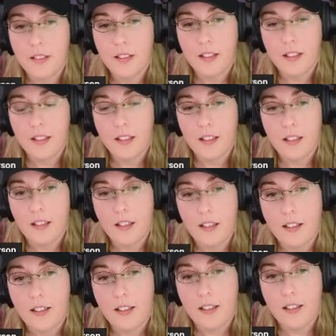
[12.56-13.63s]

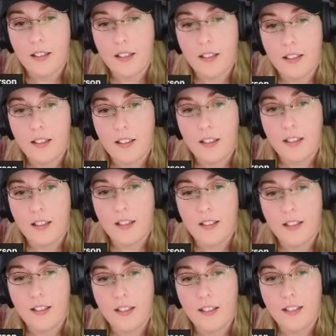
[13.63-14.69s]

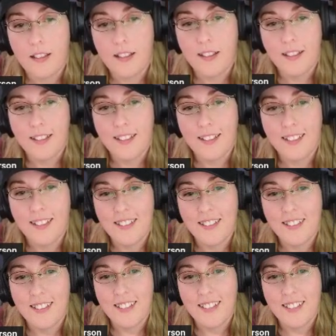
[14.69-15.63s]
[no speech]